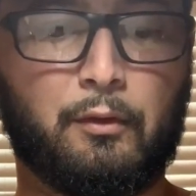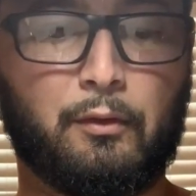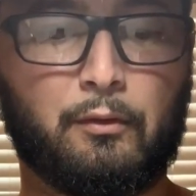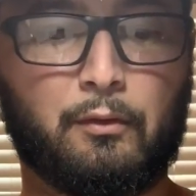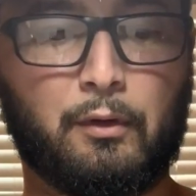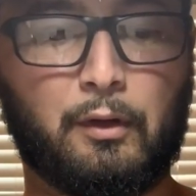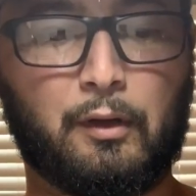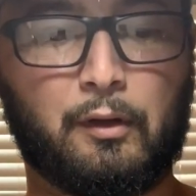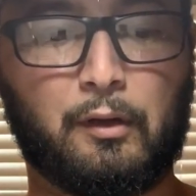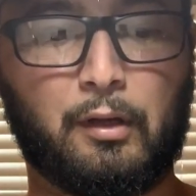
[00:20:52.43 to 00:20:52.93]

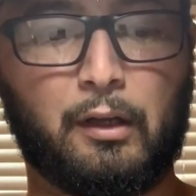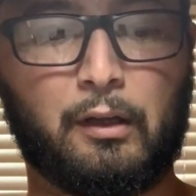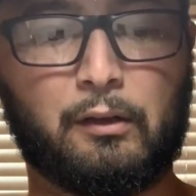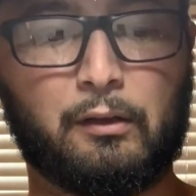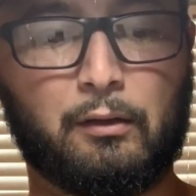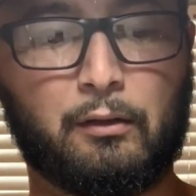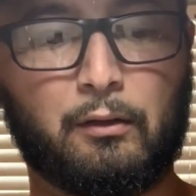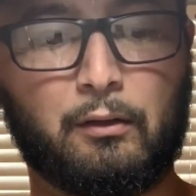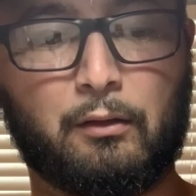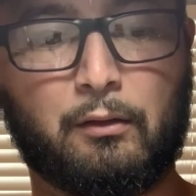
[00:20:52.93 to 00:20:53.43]
it
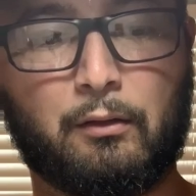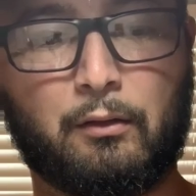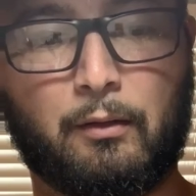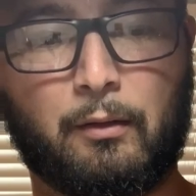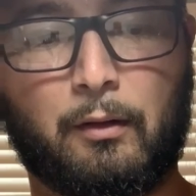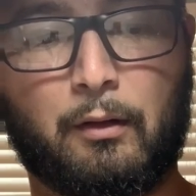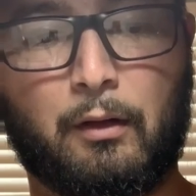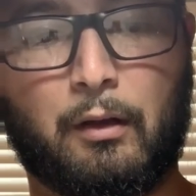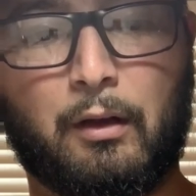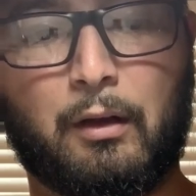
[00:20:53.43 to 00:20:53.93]
takes
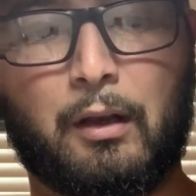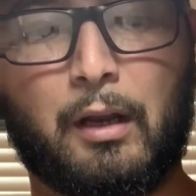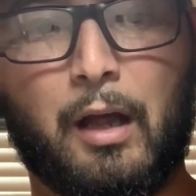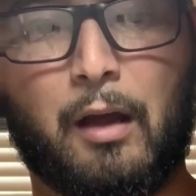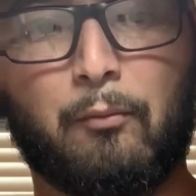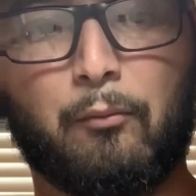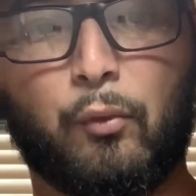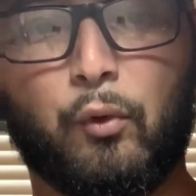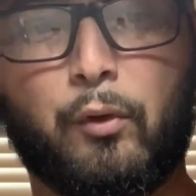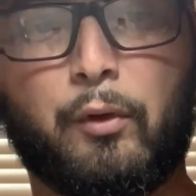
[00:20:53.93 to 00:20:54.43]
a
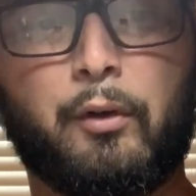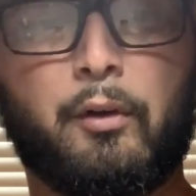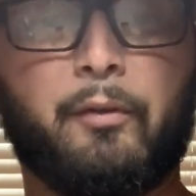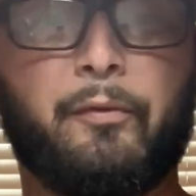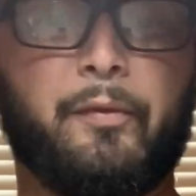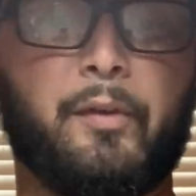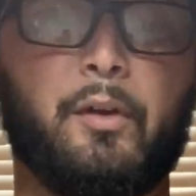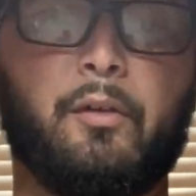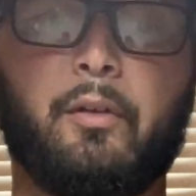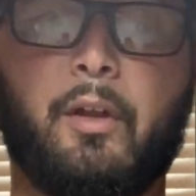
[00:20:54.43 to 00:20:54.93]
lot more to
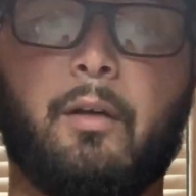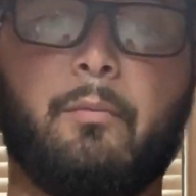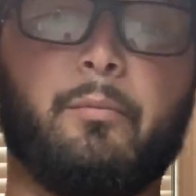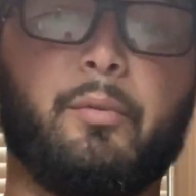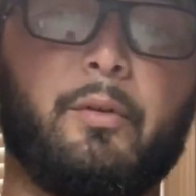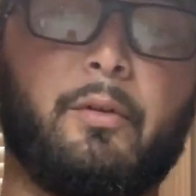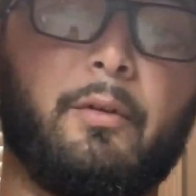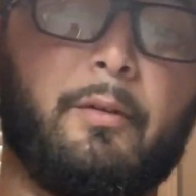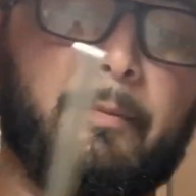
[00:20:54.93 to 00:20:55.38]
feel that burr,